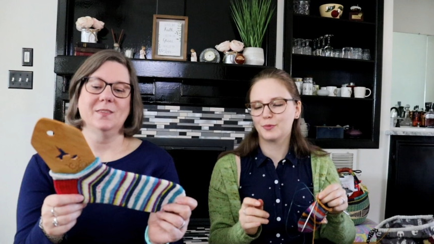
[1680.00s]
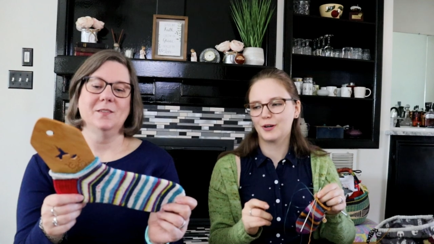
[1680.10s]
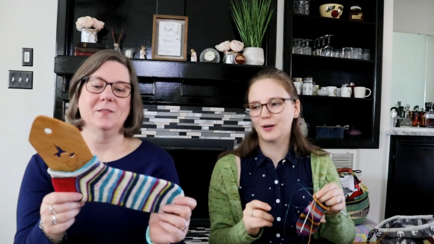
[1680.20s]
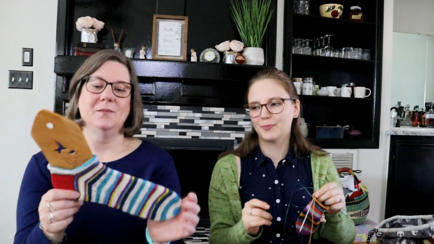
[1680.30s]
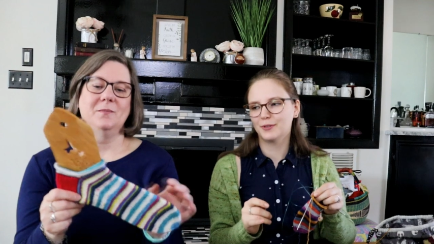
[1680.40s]
Speaker 1: the
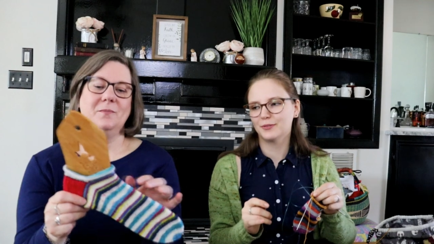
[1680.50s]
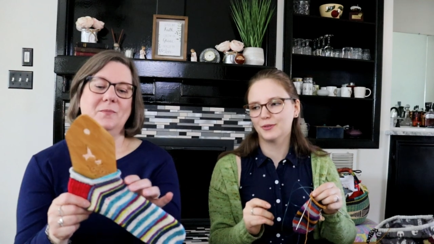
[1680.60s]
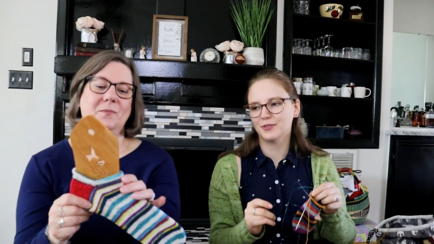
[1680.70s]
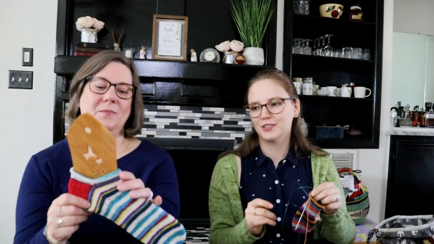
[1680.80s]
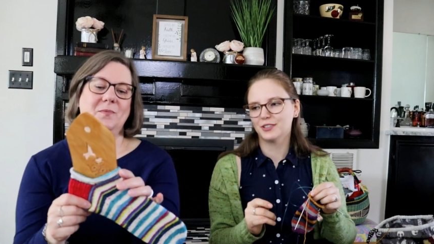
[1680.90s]
proper
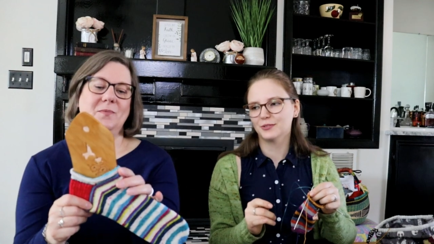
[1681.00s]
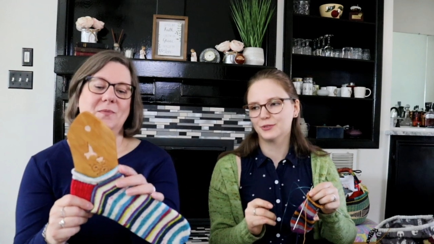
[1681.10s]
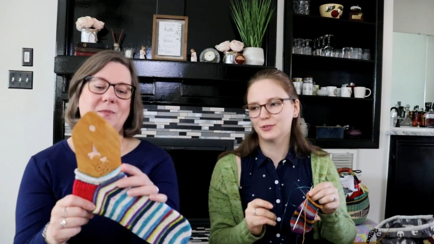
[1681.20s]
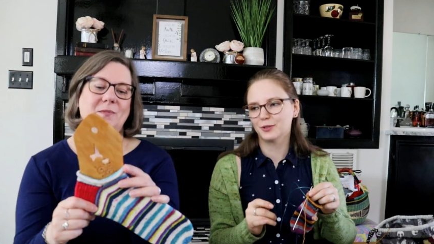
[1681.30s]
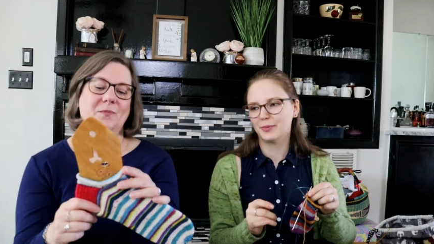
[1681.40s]
Rose City
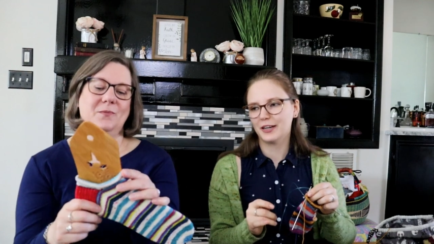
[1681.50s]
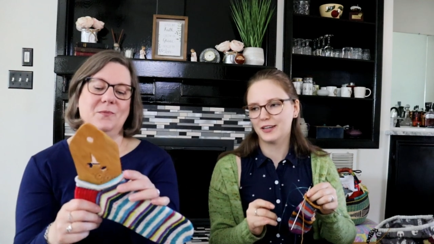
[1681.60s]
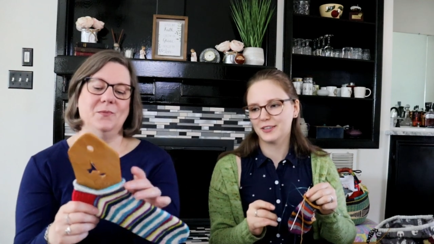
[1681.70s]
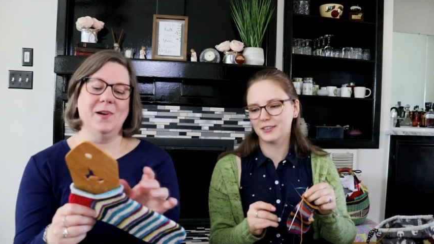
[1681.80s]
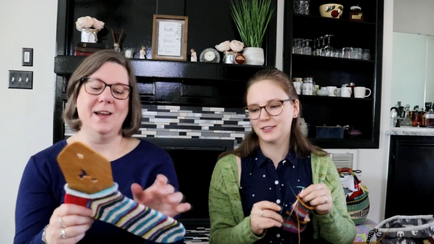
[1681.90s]
roller
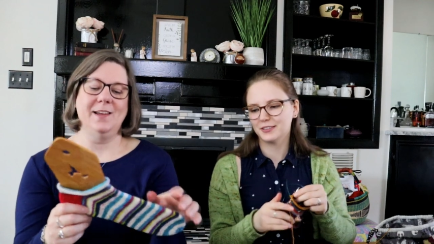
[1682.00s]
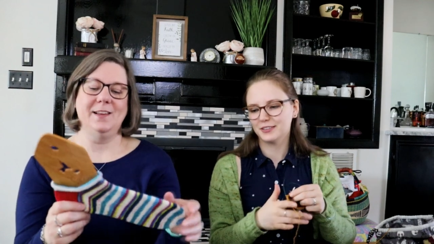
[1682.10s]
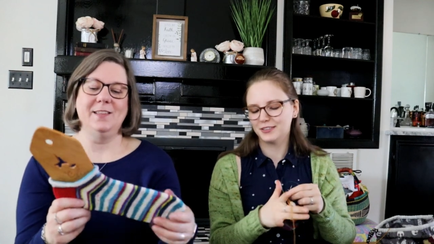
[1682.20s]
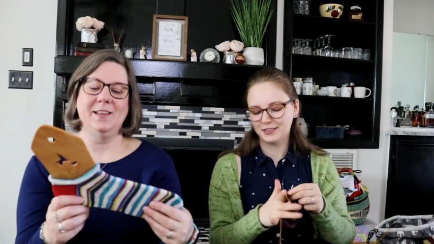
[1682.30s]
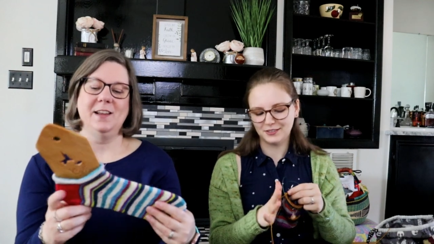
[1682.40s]
pattern,
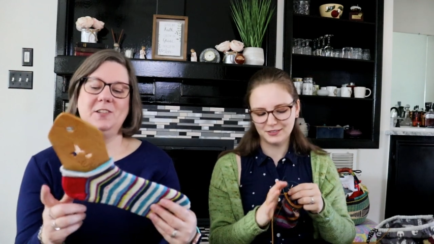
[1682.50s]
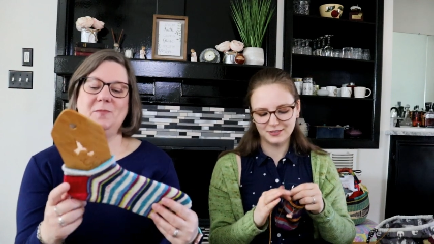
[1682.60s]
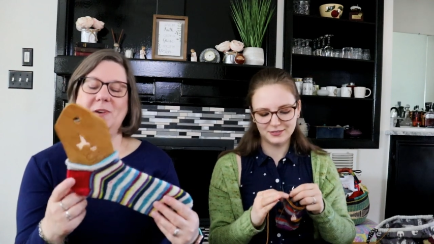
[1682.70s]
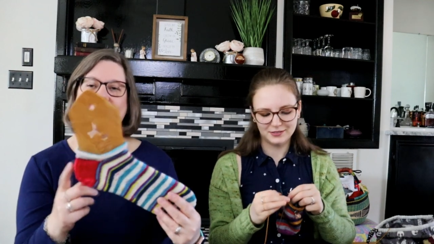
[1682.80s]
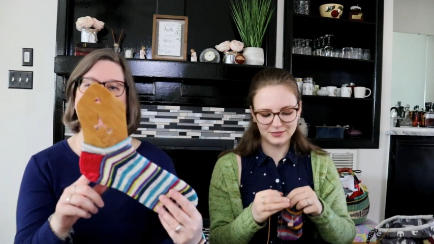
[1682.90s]
right?
Speaker 2: And then I
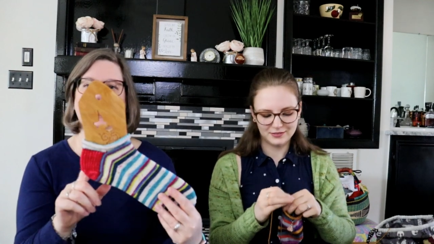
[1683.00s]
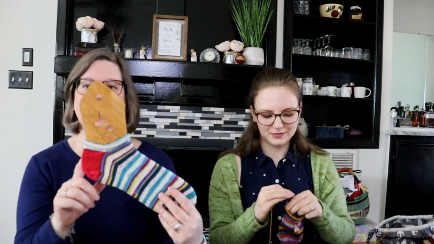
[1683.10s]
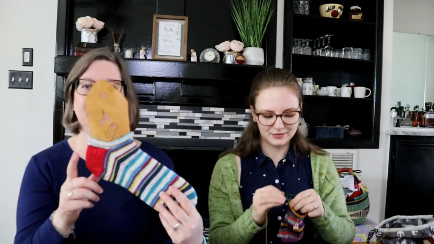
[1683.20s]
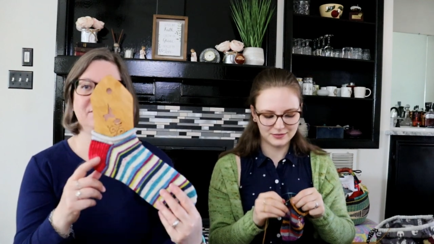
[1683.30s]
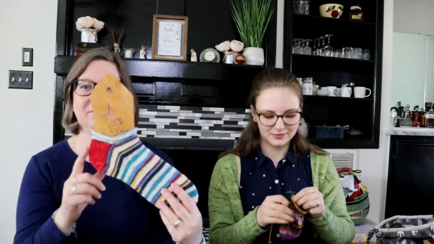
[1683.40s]
do my
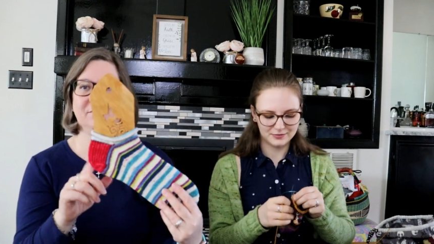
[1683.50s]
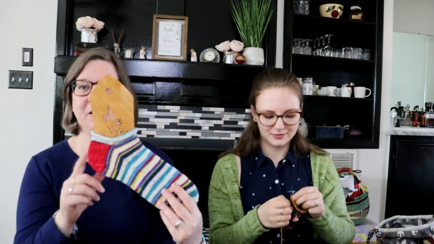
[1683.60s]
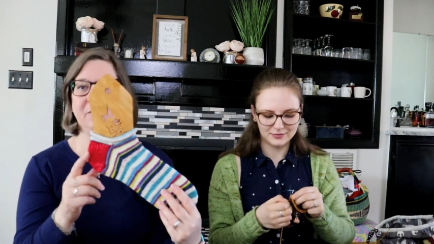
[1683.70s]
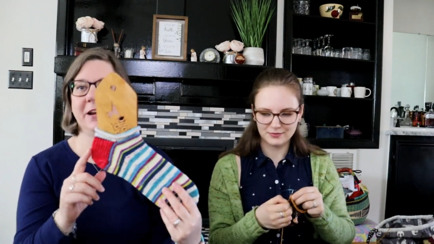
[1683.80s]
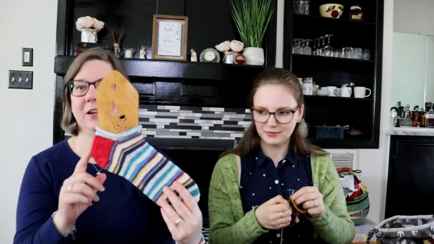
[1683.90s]
own
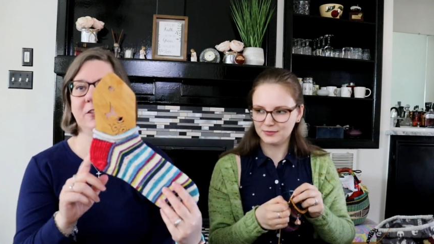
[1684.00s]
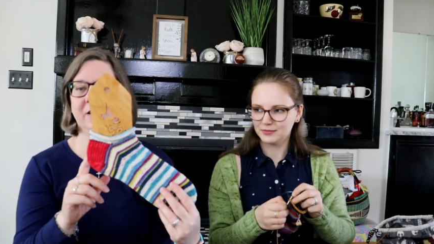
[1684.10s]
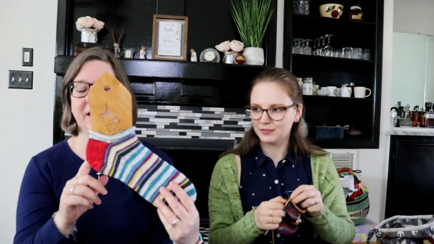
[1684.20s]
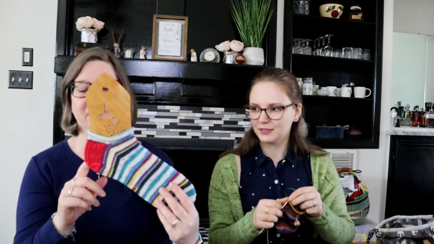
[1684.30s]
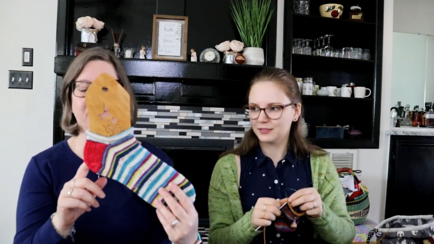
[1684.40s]
my
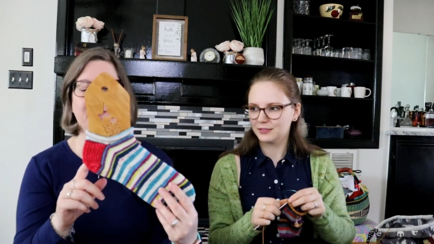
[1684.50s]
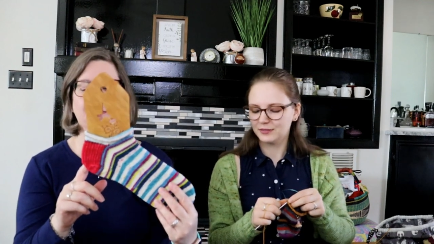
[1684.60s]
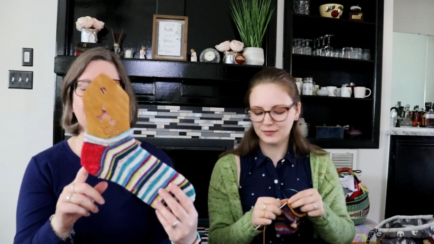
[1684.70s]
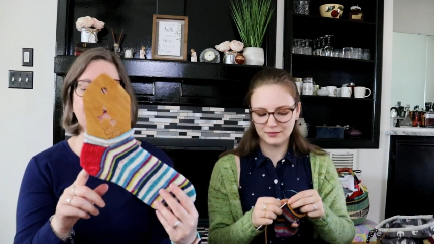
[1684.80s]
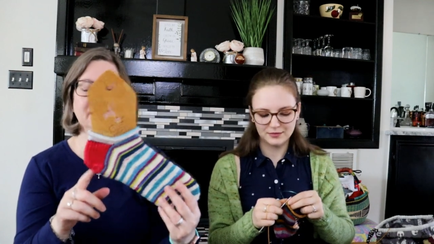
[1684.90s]
regular heel
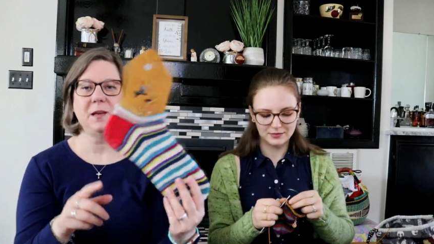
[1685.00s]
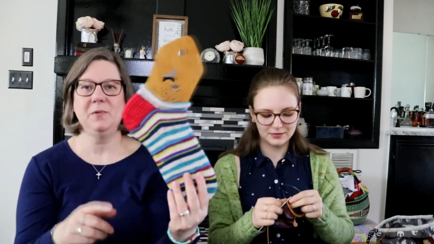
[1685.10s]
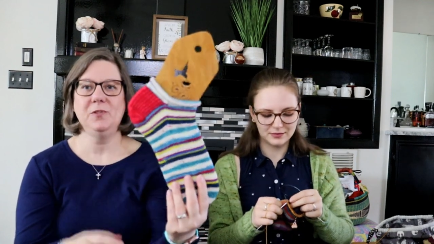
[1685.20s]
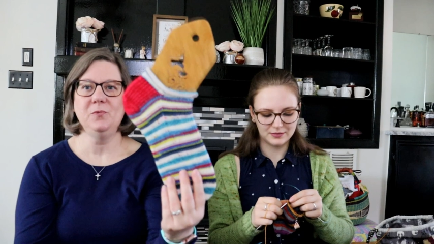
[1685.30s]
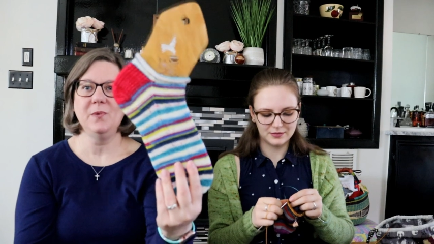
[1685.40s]
flap and gusset. I
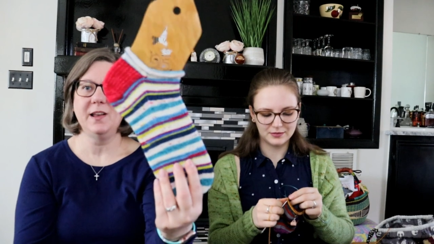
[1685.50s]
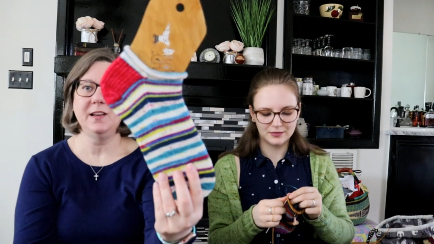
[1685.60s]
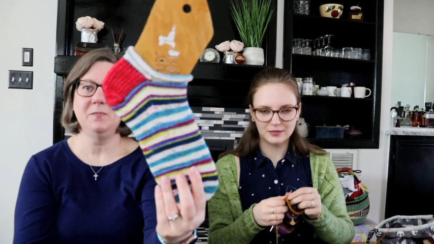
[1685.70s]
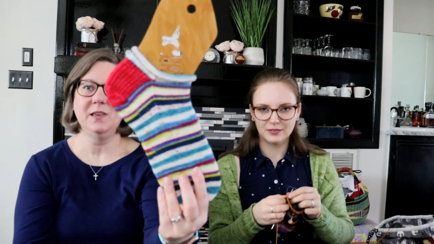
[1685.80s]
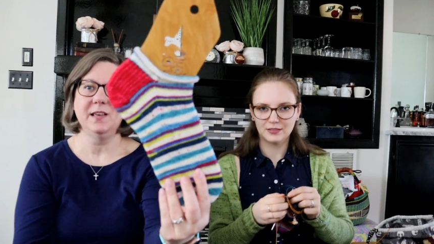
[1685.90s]
put the
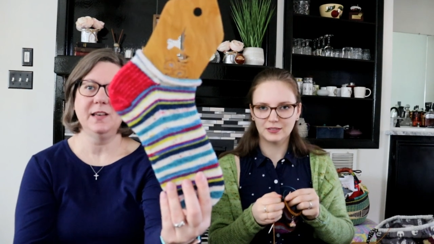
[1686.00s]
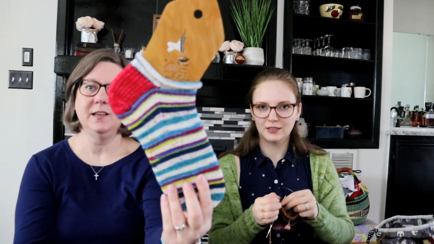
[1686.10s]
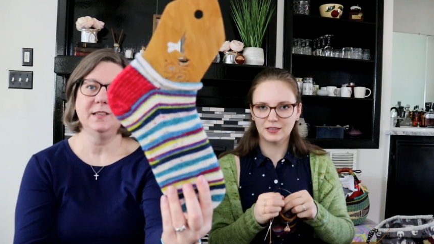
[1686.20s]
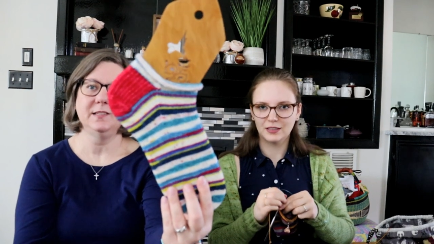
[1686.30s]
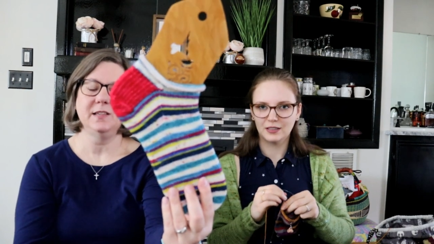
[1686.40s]
red in
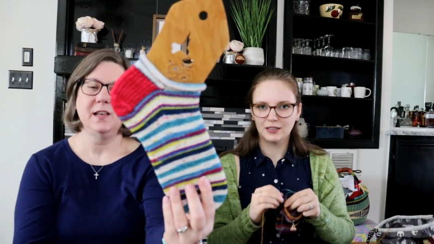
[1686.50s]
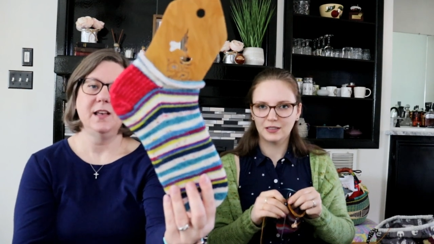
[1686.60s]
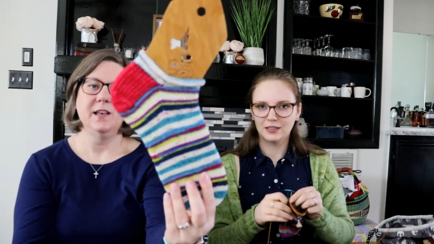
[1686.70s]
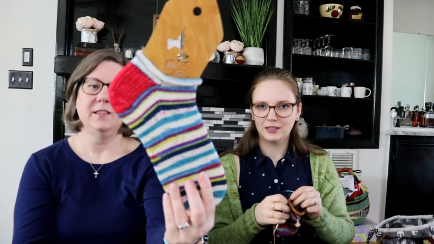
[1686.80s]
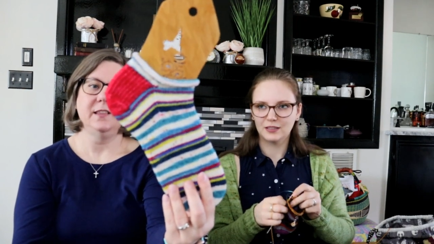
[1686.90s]
because
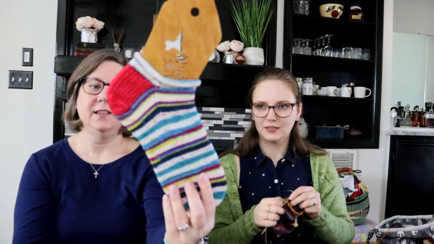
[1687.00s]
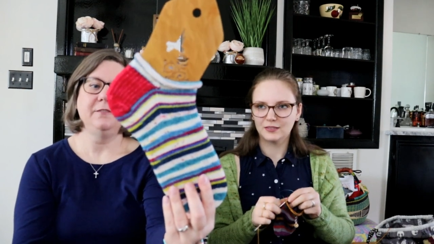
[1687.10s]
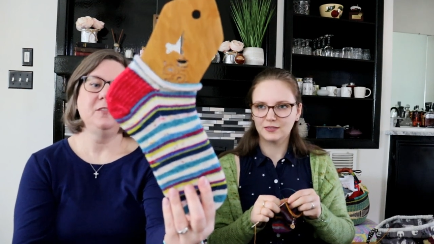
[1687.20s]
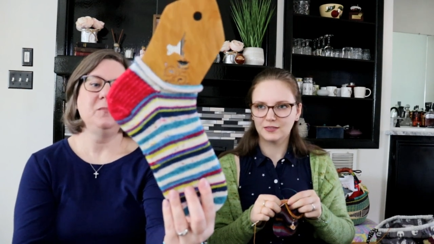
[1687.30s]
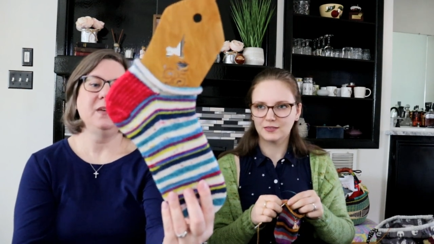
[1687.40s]
they
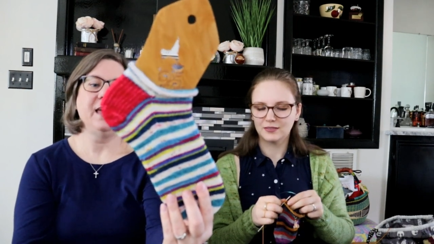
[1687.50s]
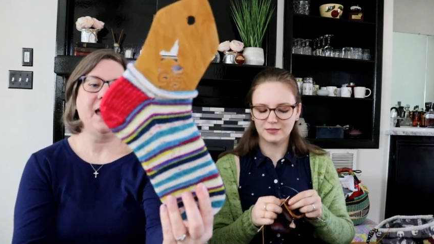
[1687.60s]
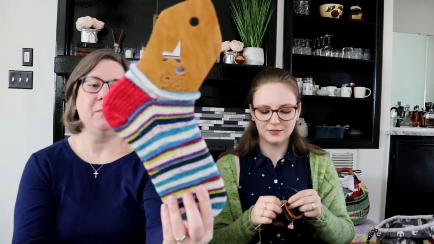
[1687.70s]
live in the Big